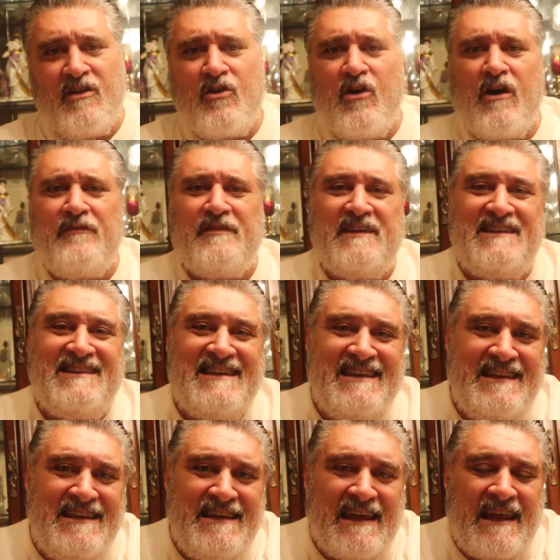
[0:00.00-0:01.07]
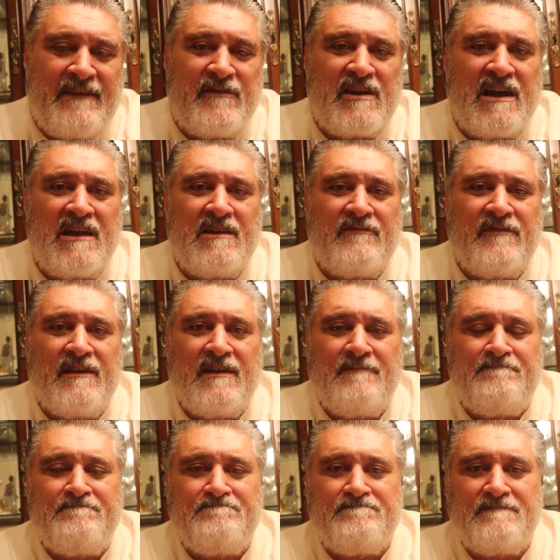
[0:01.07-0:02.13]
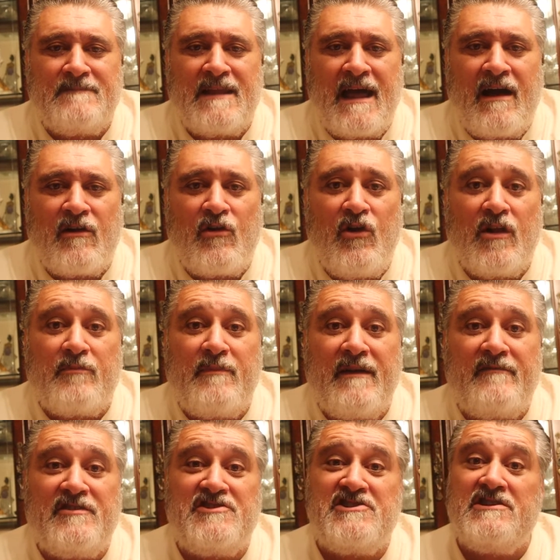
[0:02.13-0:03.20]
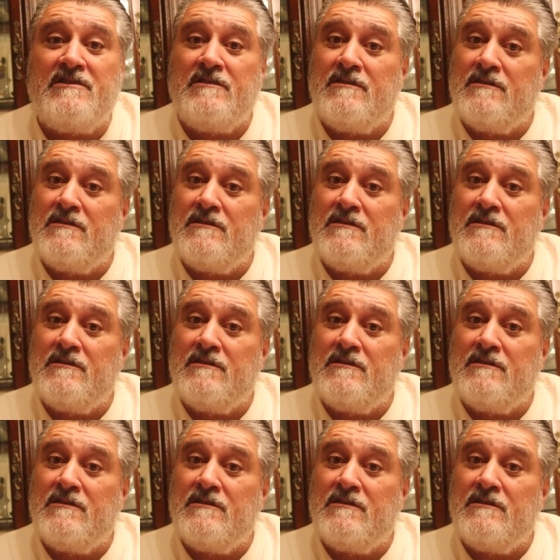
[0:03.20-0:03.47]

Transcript: coffee, tea, and every kind of uh, alcoholic beverage,